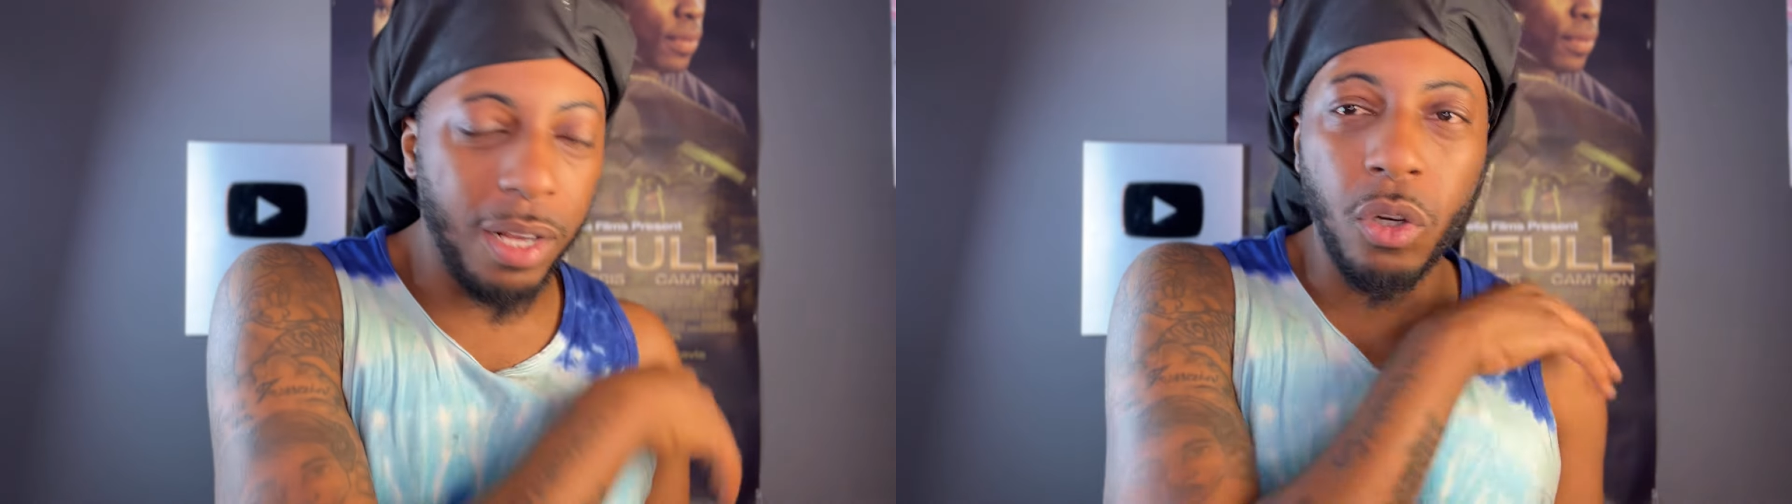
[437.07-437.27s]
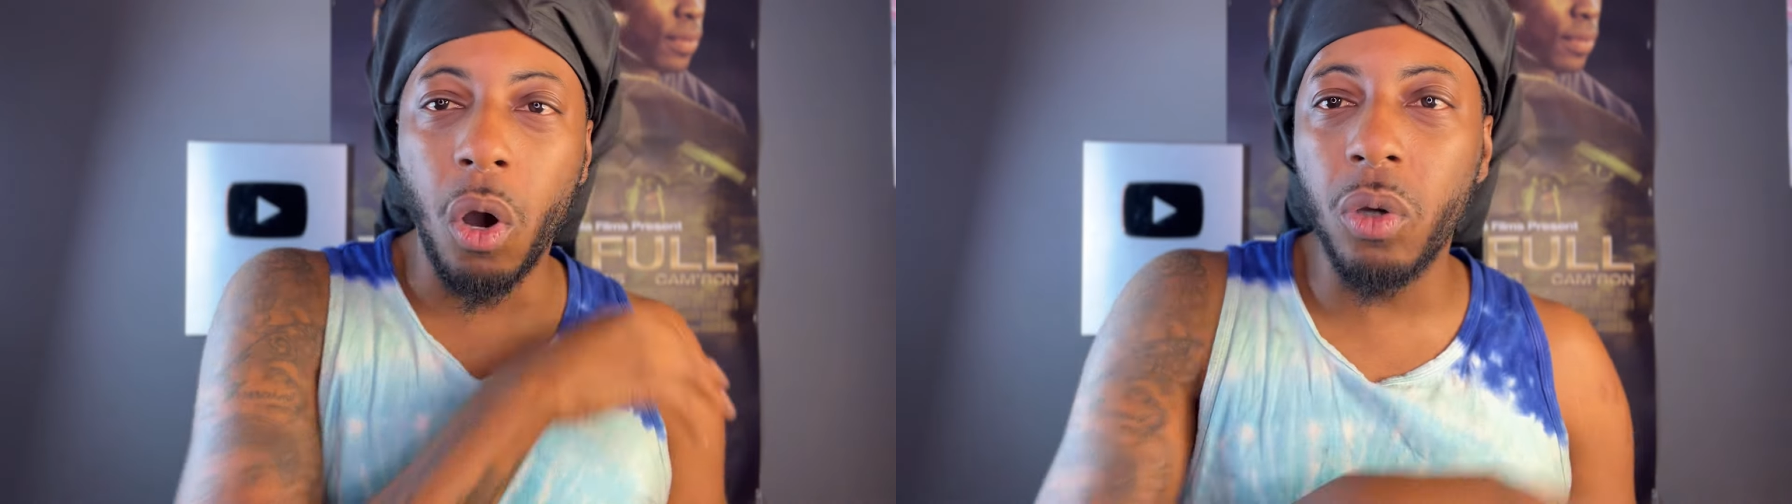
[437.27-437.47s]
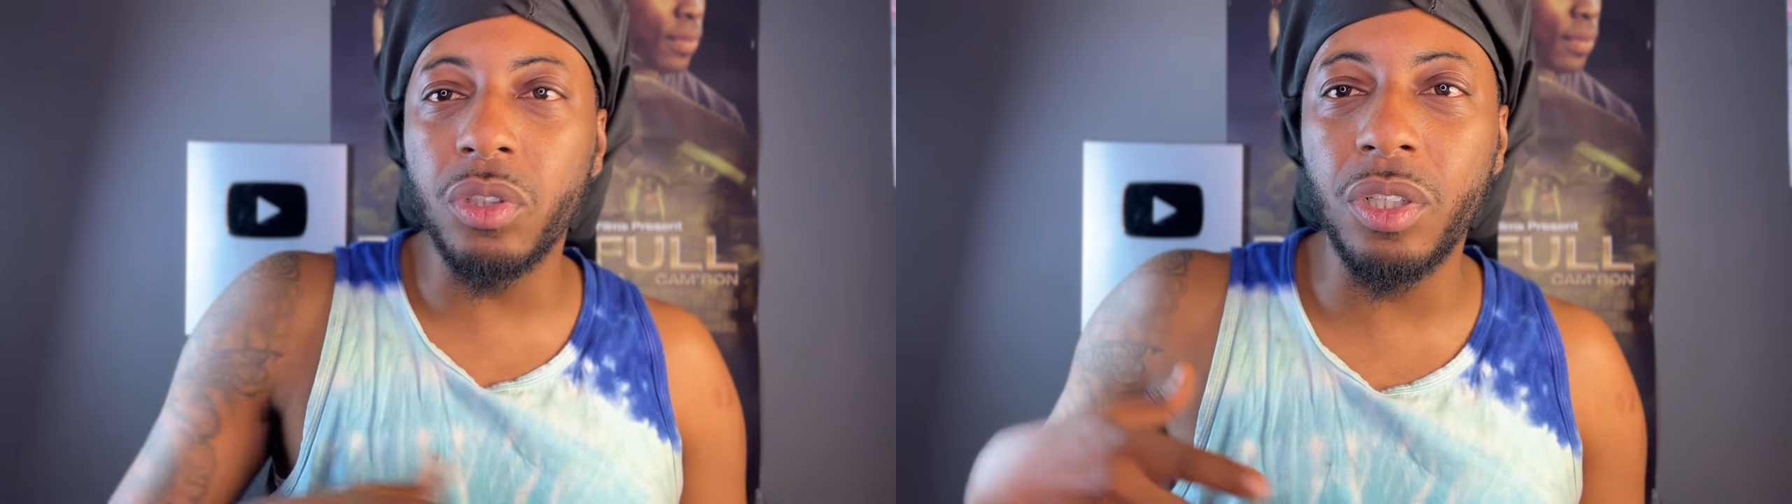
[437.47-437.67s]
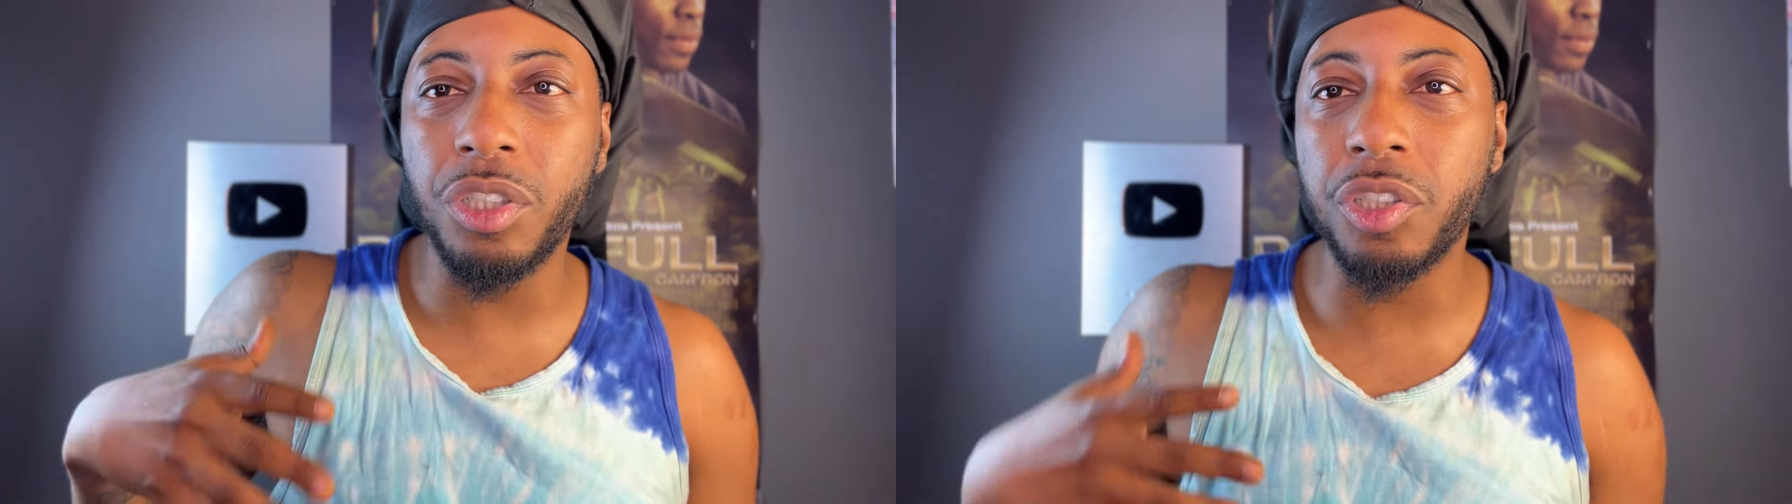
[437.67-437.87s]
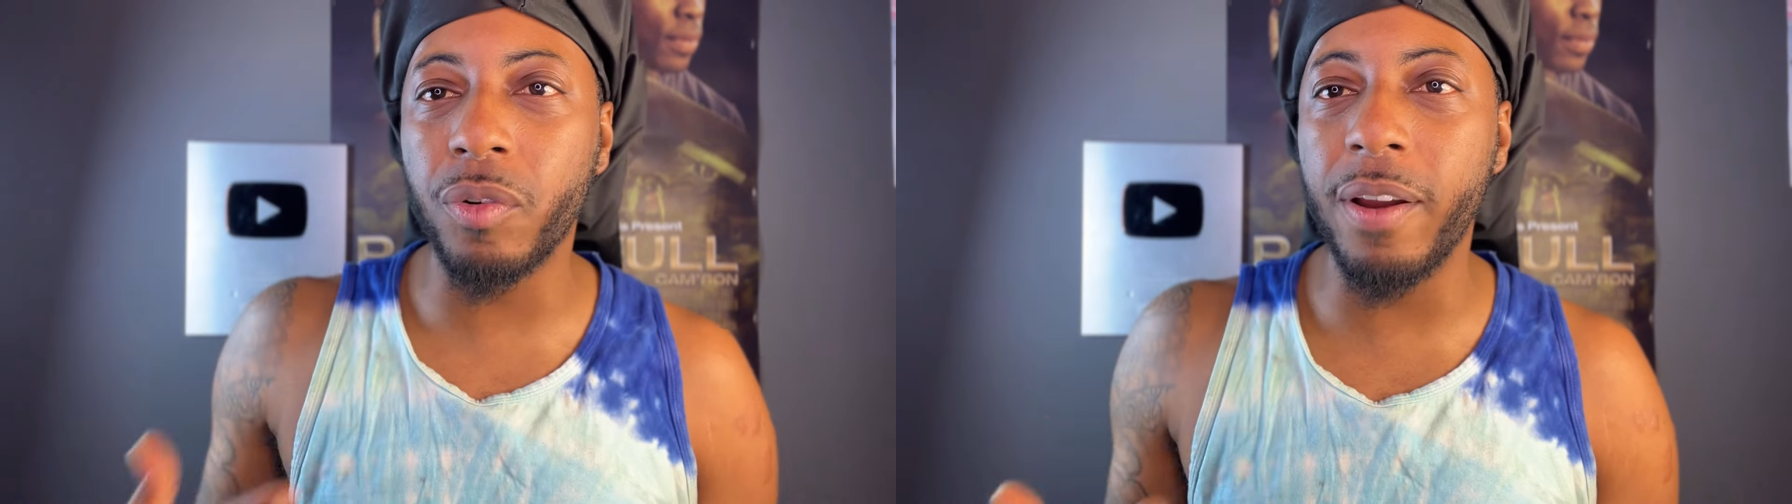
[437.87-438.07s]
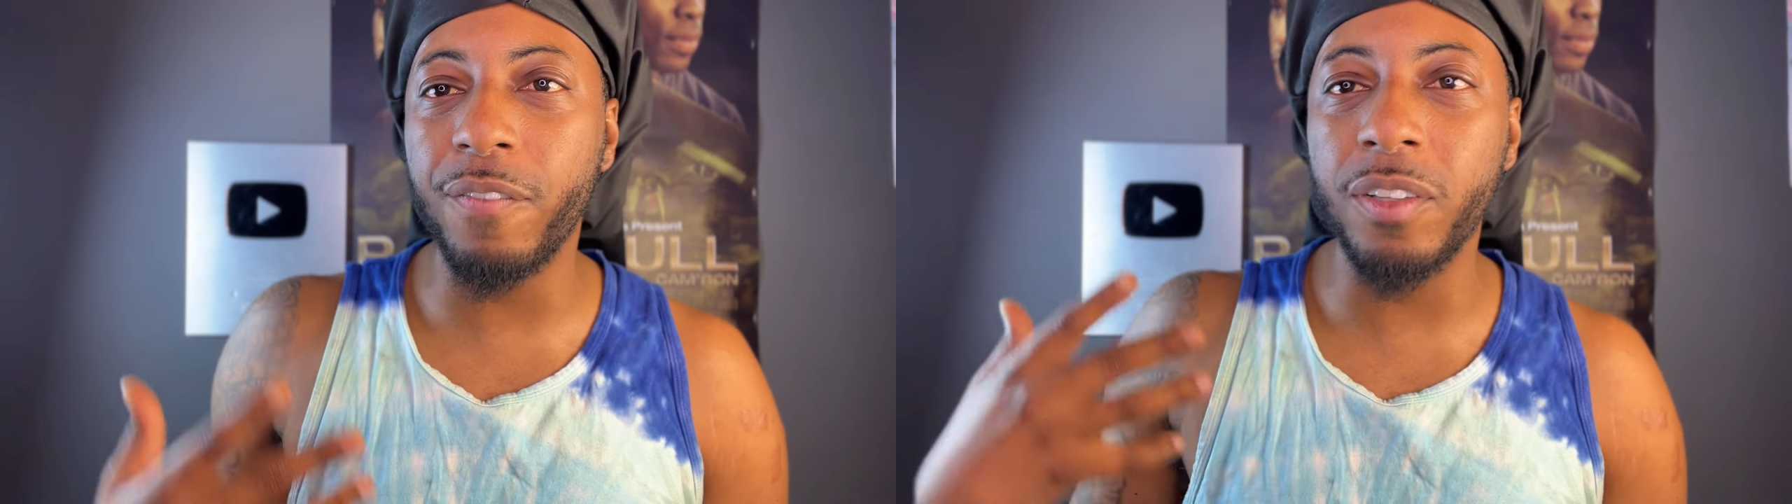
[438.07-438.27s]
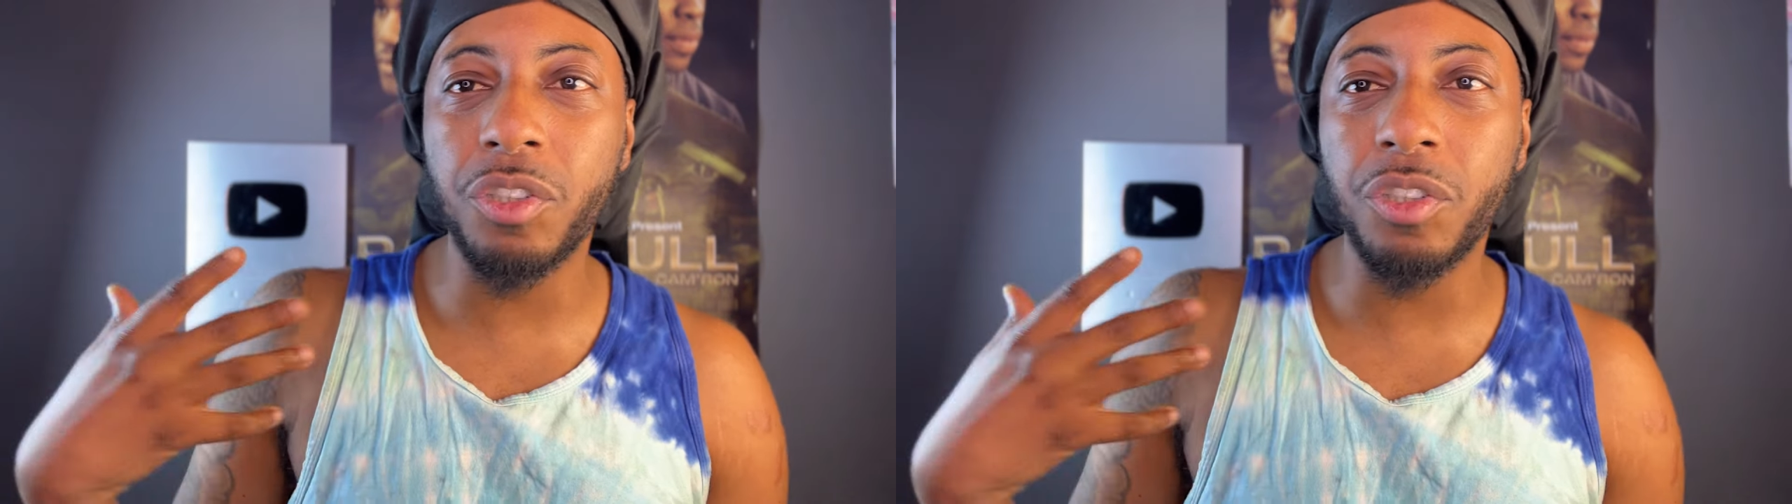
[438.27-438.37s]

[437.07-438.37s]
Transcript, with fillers: those are the strength and